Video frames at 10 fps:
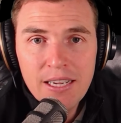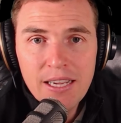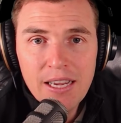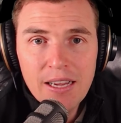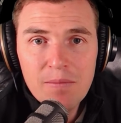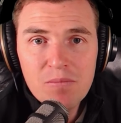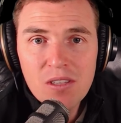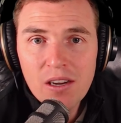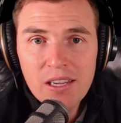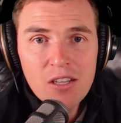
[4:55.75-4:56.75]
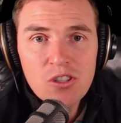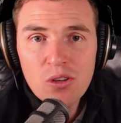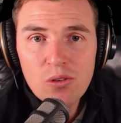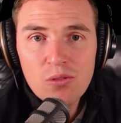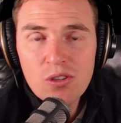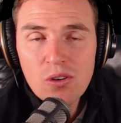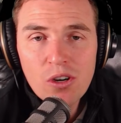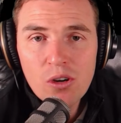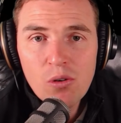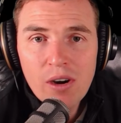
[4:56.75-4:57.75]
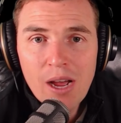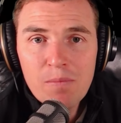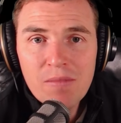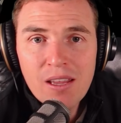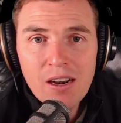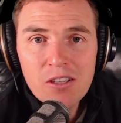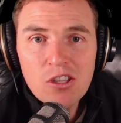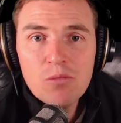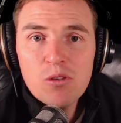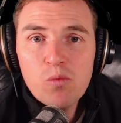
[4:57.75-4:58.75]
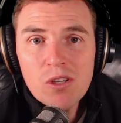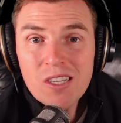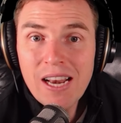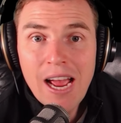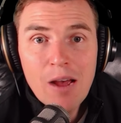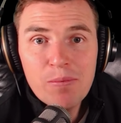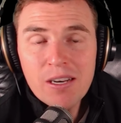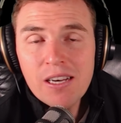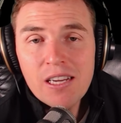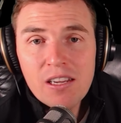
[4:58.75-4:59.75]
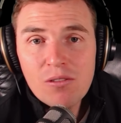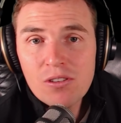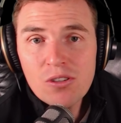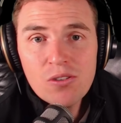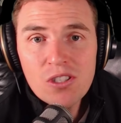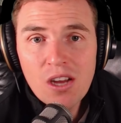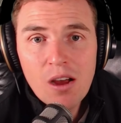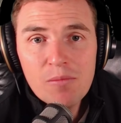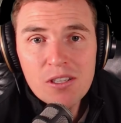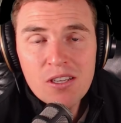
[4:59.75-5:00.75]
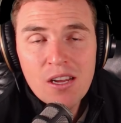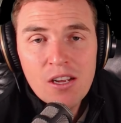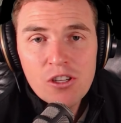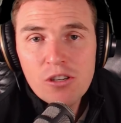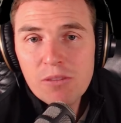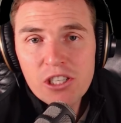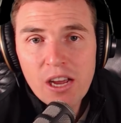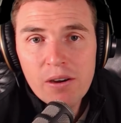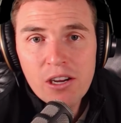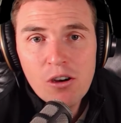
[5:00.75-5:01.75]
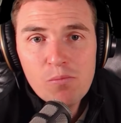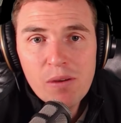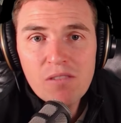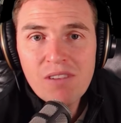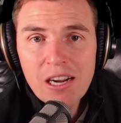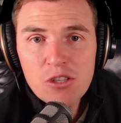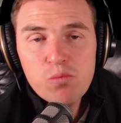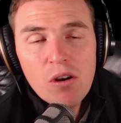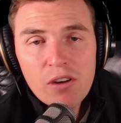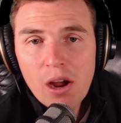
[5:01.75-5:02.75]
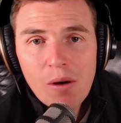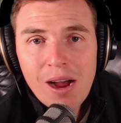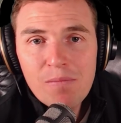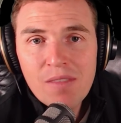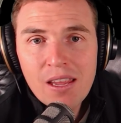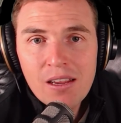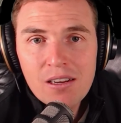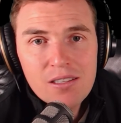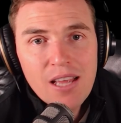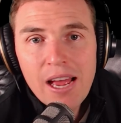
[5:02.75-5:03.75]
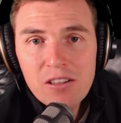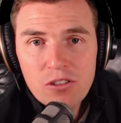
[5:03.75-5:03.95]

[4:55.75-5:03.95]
Um, don't get too sort of caught up, you know, in terms of what's going to happen in a year or two's time. There's too much going on, but rates will go up because they had